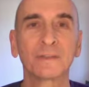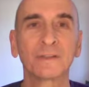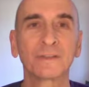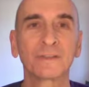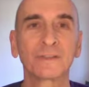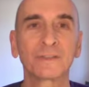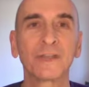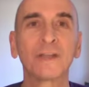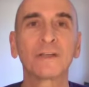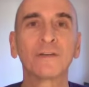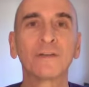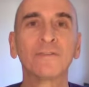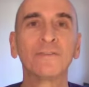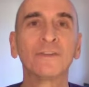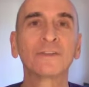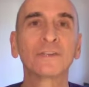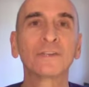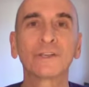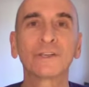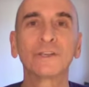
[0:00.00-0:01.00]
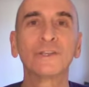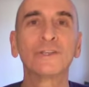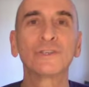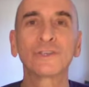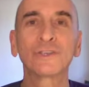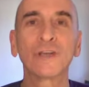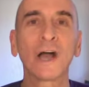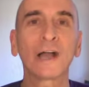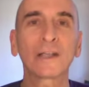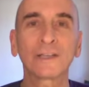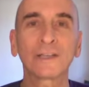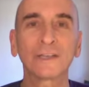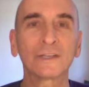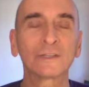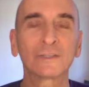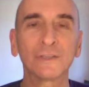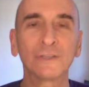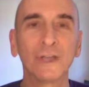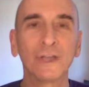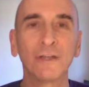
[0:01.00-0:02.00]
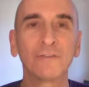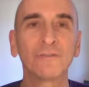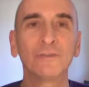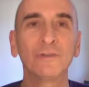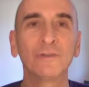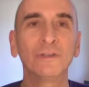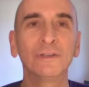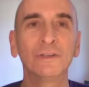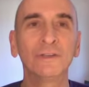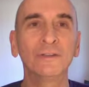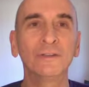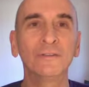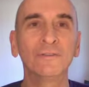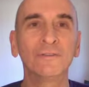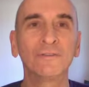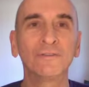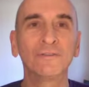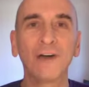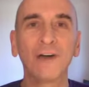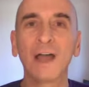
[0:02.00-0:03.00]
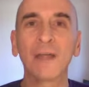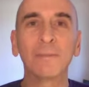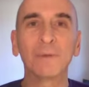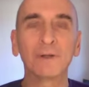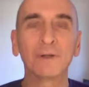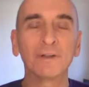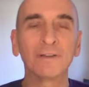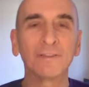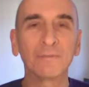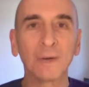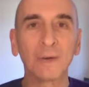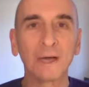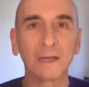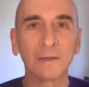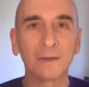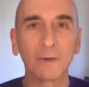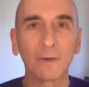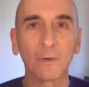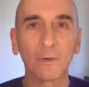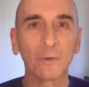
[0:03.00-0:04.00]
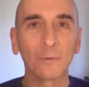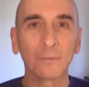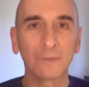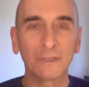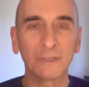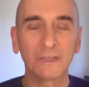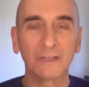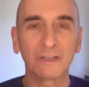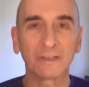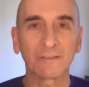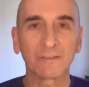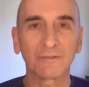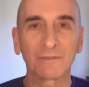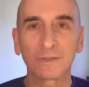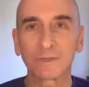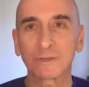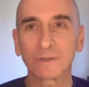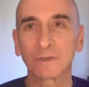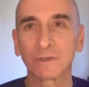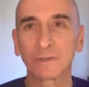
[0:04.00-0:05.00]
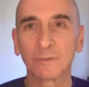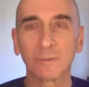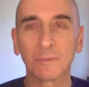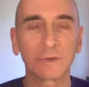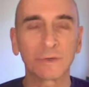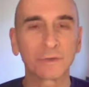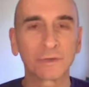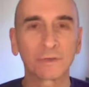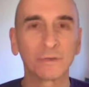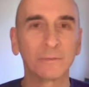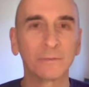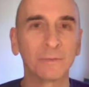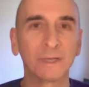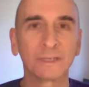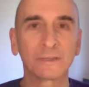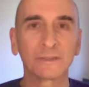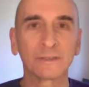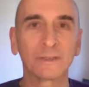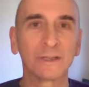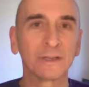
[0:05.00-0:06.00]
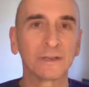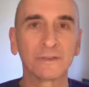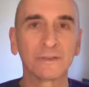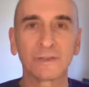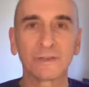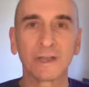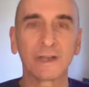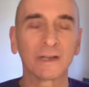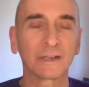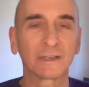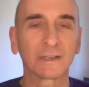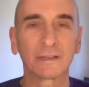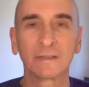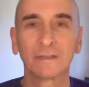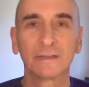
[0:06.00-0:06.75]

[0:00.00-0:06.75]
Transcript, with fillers: psychophysically shocking to every fiber of my whole being physical, emotional, mental, energetic.